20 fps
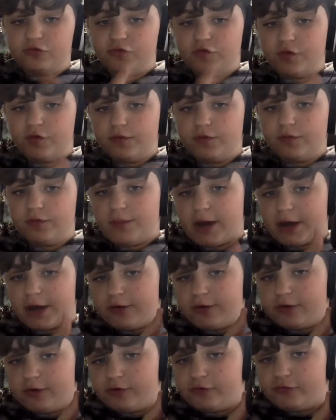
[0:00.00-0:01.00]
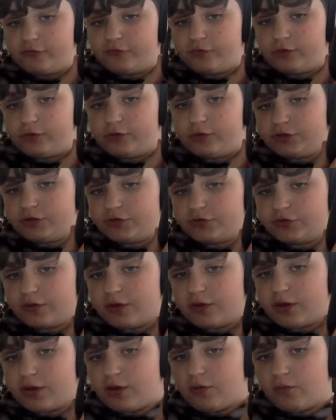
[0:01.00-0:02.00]
for the back of your controller, just
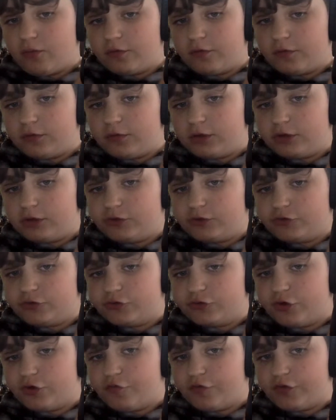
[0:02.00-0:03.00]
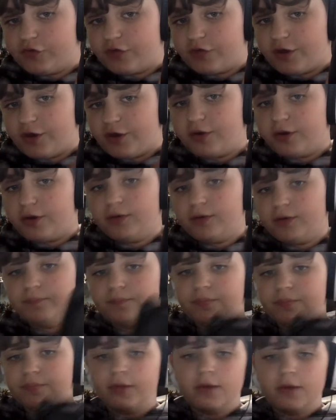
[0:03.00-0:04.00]
with a larger surface area.
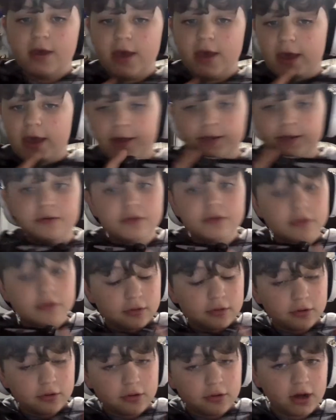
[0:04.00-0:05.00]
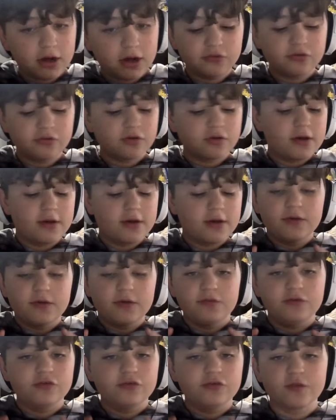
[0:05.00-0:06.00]
And guys,
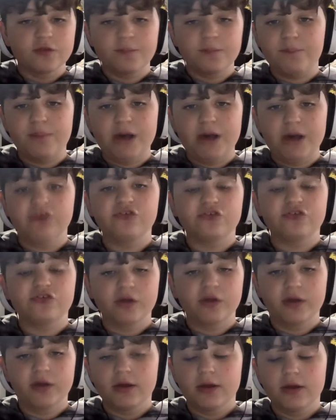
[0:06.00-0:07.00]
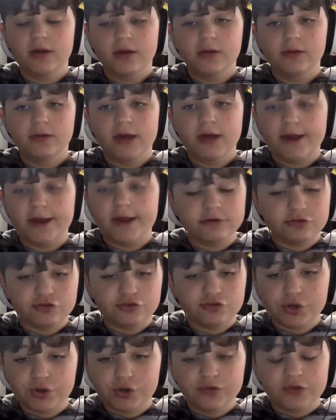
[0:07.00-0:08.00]
these are the best hair
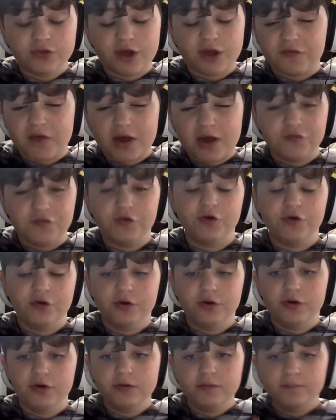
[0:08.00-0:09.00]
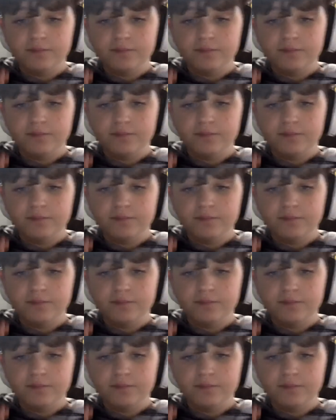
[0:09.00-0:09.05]
triggers I've ever heard.